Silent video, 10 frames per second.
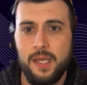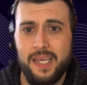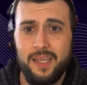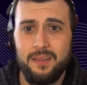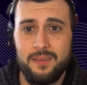
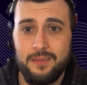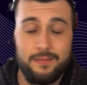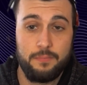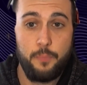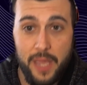and
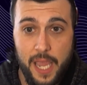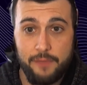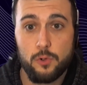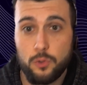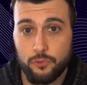
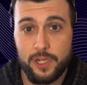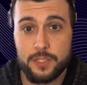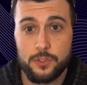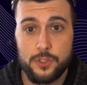behavioral risk.